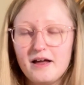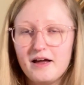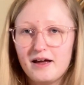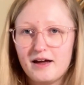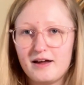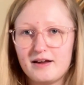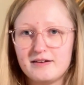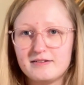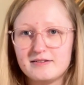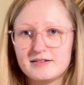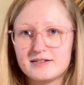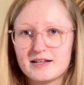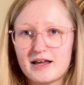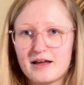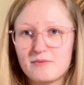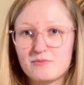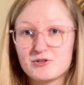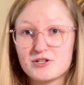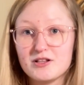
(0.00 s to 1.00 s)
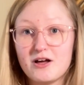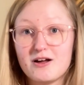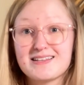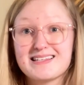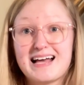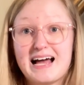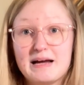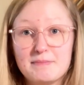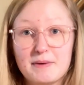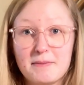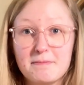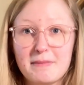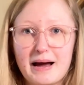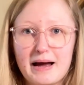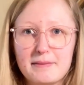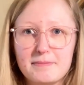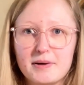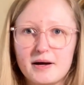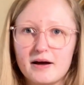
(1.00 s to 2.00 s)
and it was a lot of time on
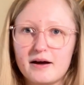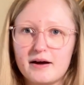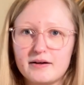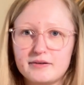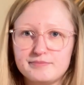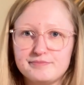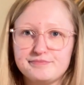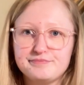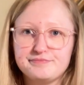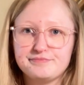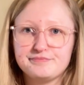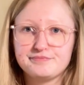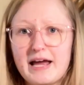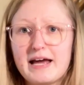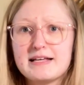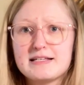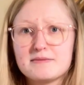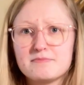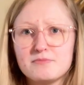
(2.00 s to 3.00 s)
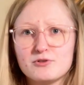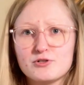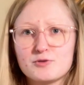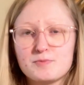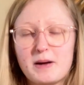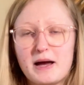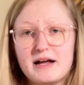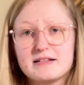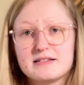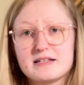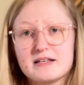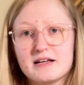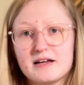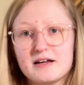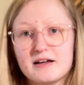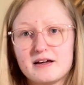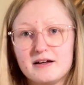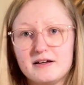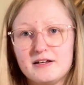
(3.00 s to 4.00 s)
my part. It's much better
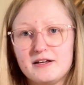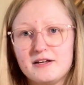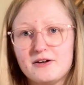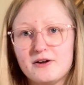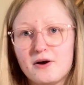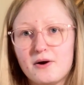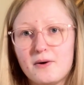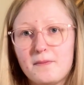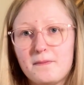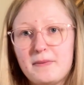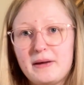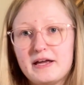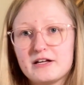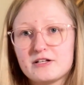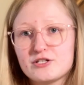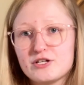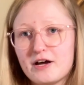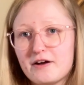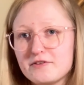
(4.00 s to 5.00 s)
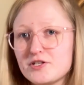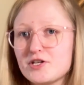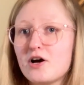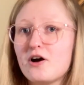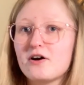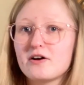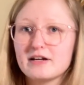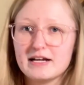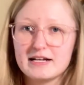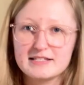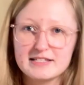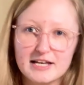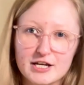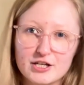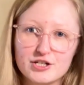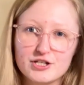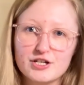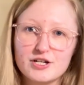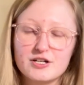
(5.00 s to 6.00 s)
to, you know, pick a charity
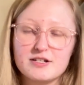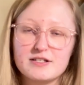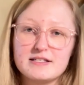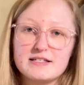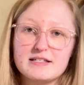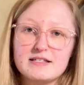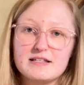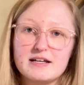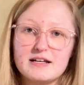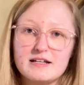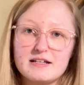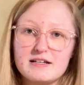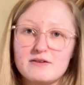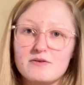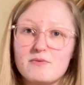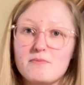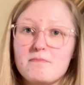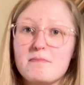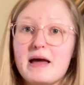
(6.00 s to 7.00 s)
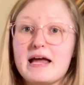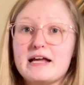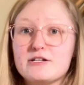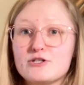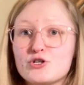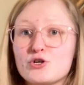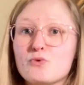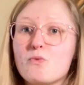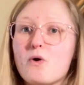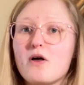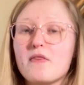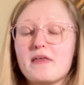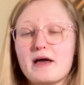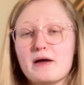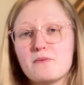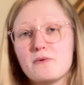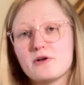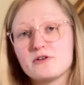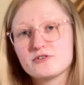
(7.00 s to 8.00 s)
organisation and make to what they
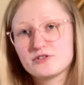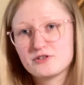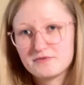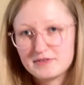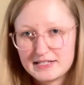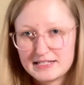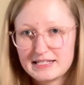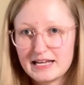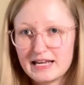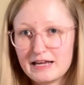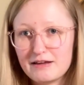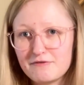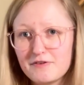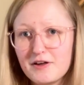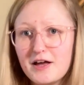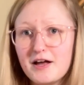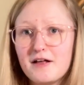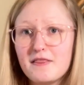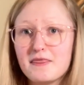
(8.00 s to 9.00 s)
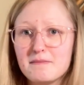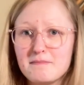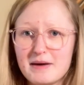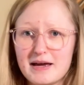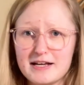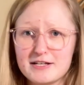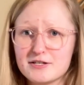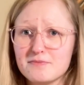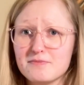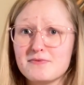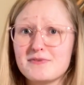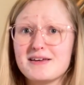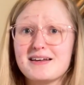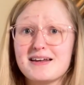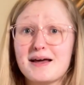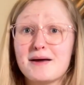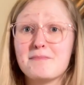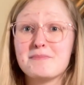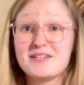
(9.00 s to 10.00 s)
want to receive than make something
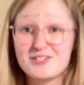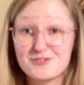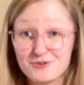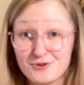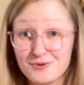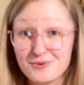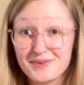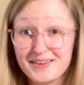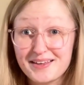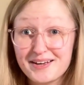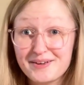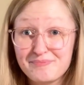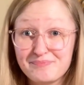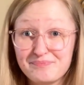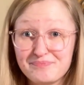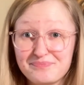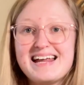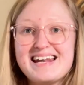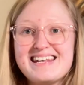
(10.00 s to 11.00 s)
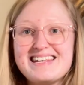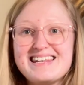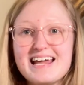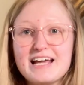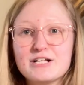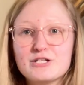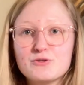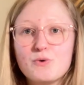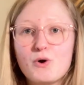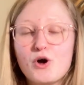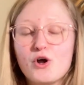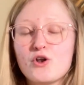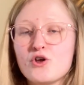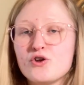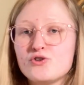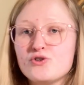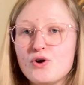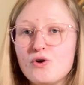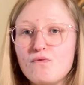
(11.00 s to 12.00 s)
and be stuck with it. Next
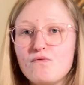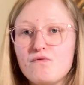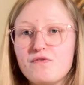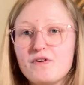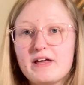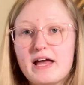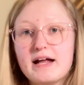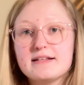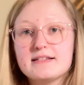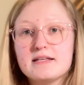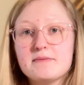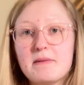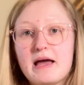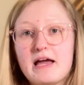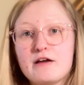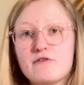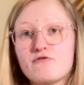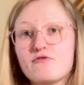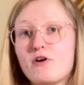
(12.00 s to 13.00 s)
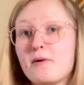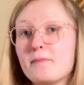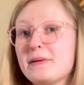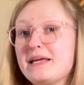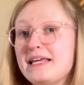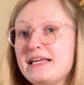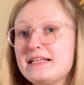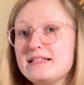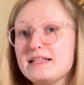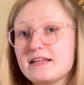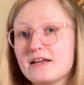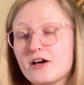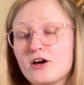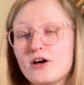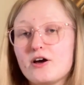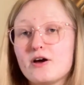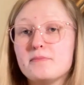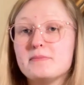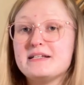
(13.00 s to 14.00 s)
one, don't forget to make from easy
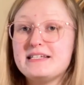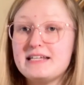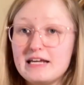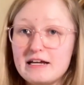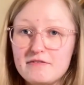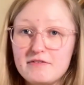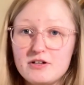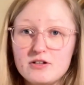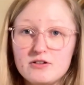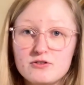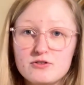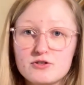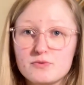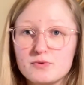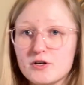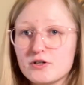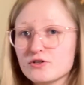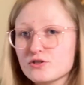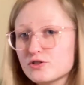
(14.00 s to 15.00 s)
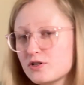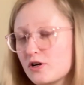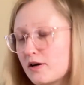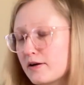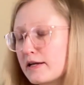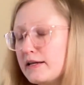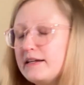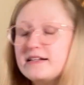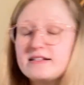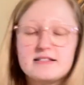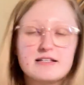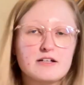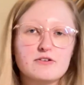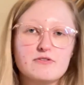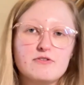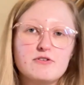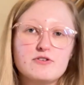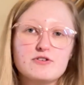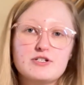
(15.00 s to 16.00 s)
care materials. So we're not just talking knitting,
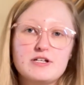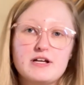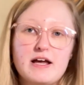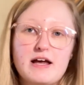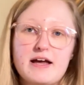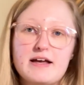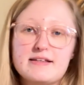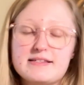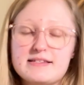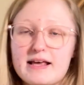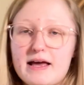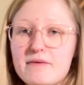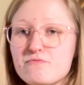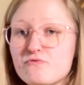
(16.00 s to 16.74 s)
crochet, same